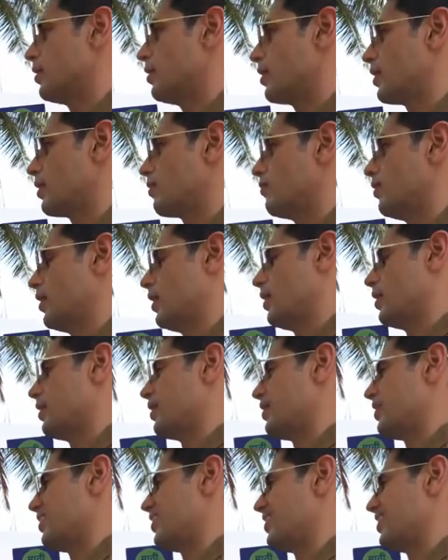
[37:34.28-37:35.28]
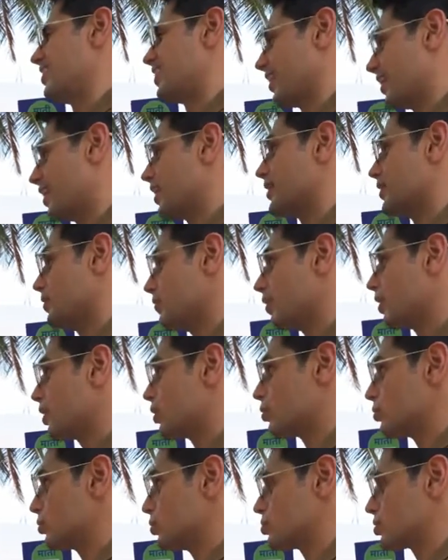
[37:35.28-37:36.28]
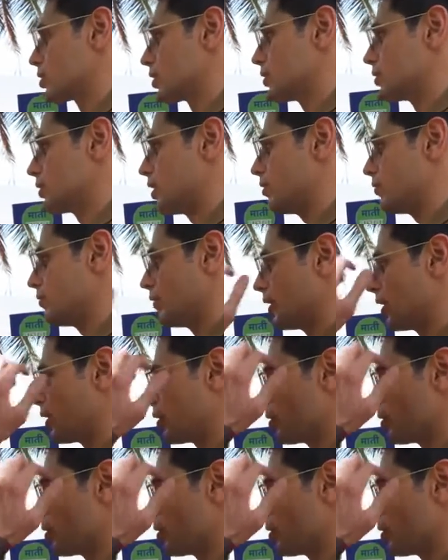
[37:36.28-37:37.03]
Arre, wah. Correct. They're very good. Those kids are very